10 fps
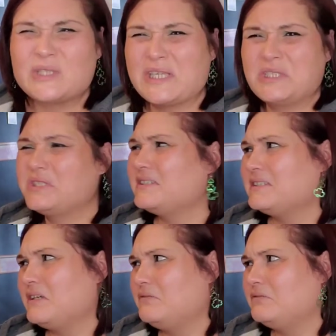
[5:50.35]
kitchen
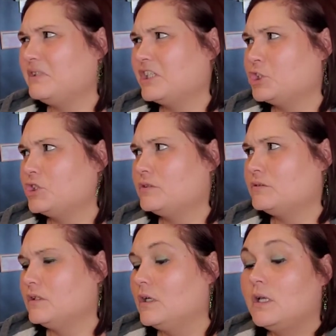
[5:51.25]
stuff? Kitchen,
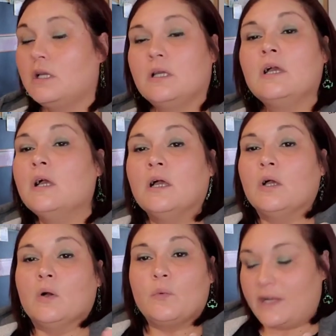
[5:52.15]

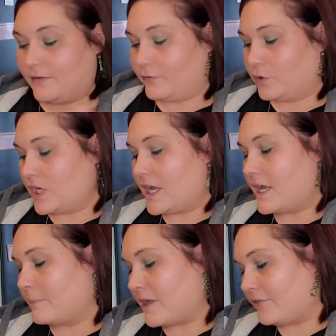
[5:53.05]
whatever.
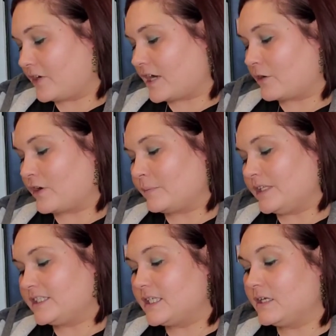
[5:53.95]
Um, I forgot I grabbed
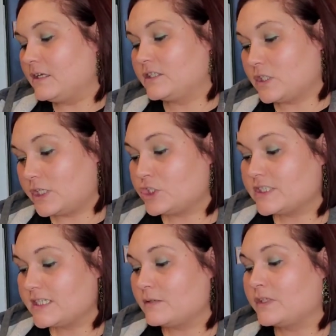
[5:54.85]
these until I
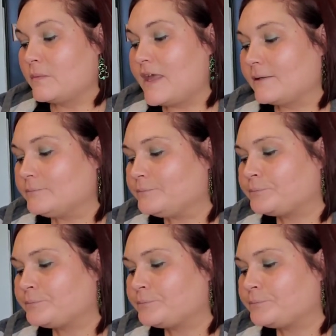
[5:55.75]
just seen them in the bag.